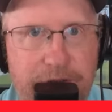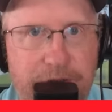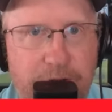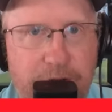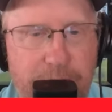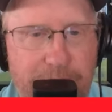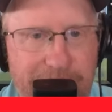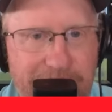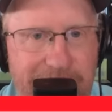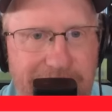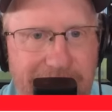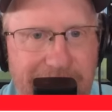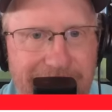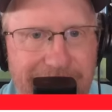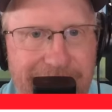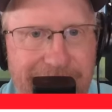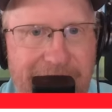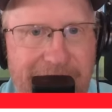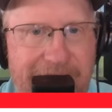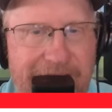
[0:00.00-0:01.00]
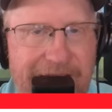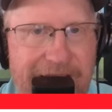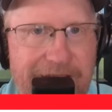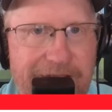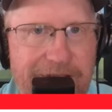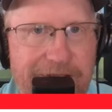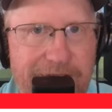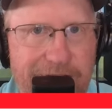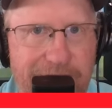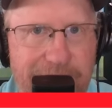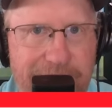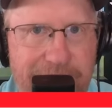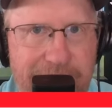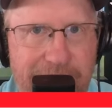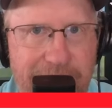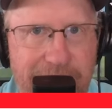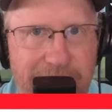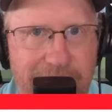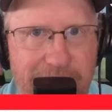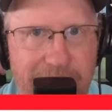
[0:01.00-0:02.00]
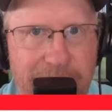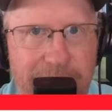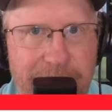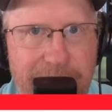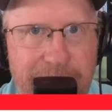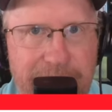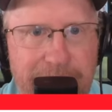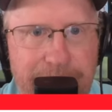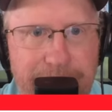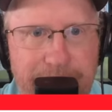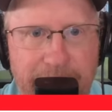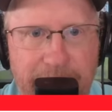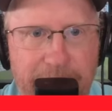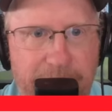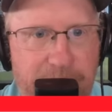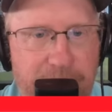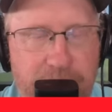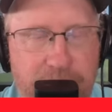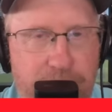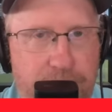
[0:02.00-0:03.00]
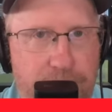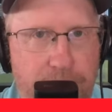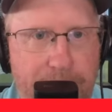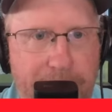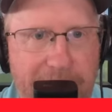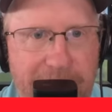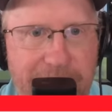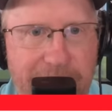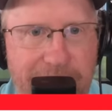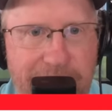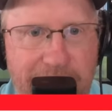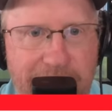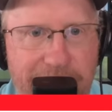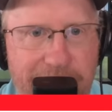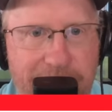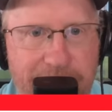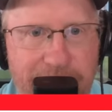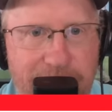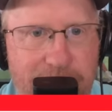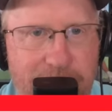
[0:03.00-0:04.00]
So he's got size and skill and looks tremendous as the